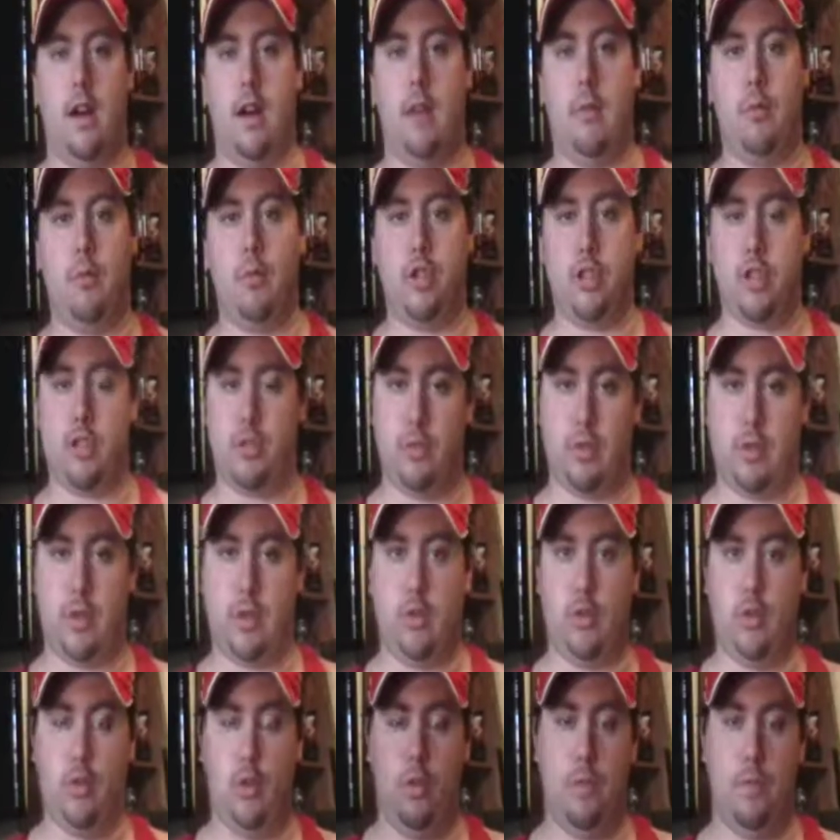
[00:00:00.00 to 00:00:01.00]
which is really
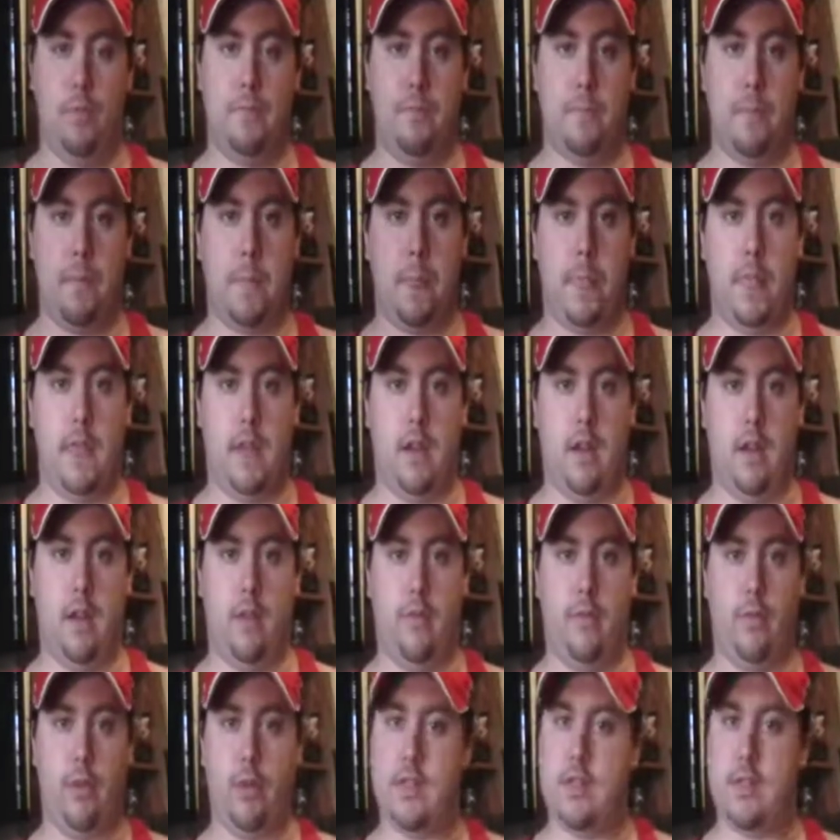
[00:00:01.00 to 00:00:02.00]
cool
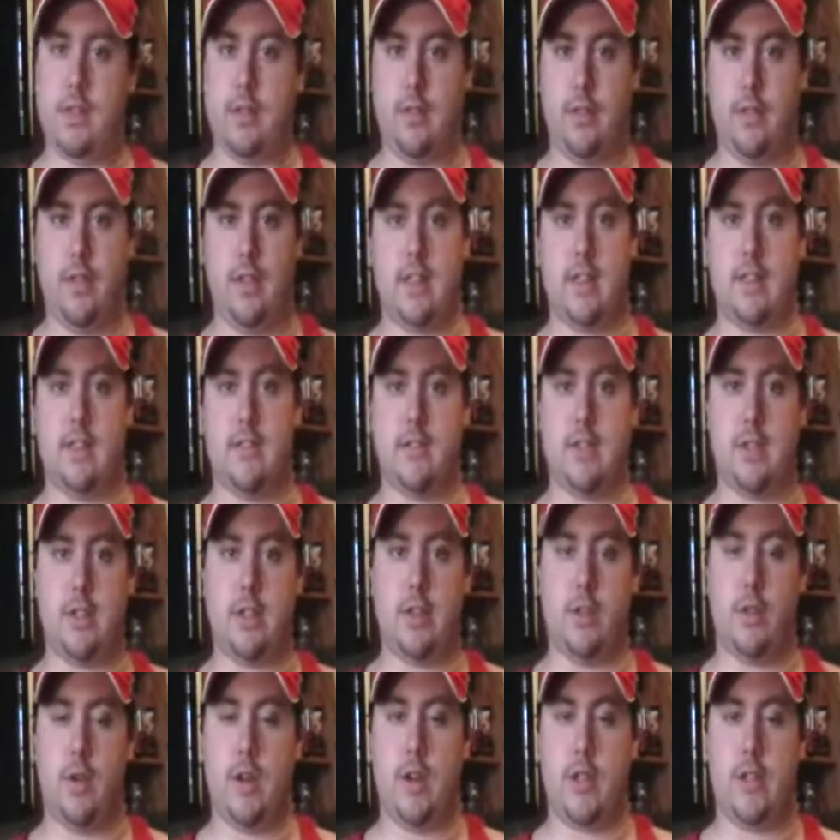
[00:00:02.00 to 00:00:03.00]
for defensive
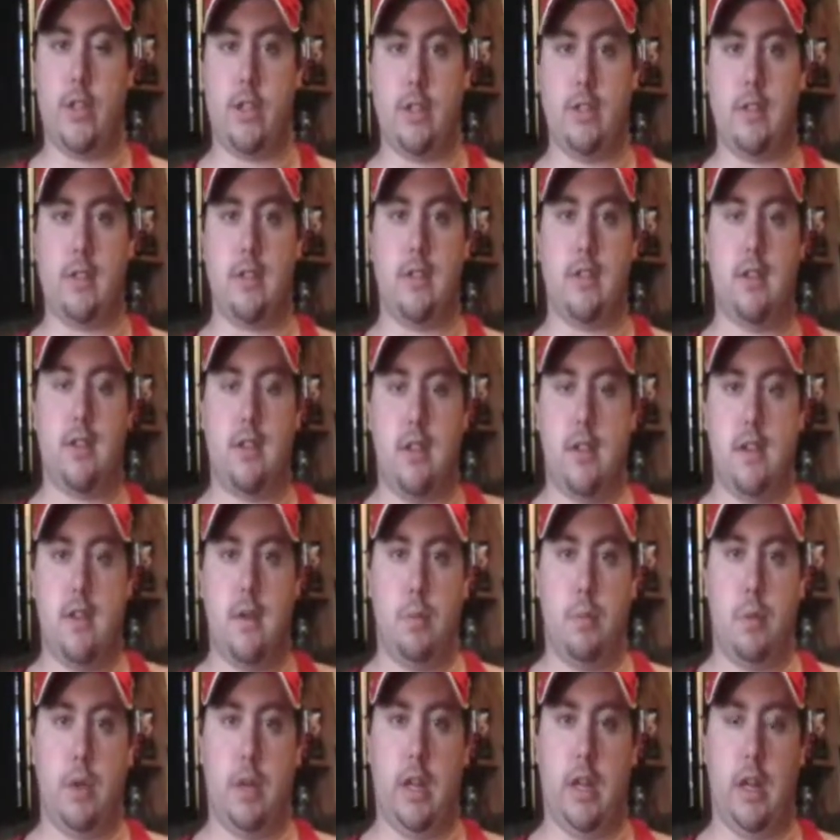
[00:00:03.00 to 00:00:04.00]
situations.
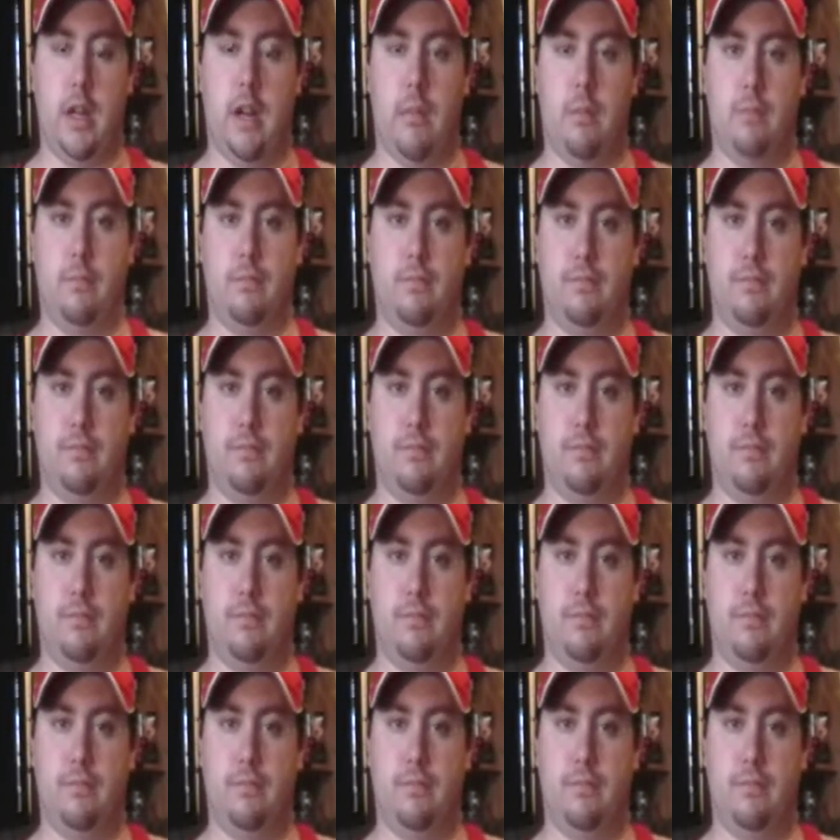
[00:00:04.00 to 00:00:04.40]
But other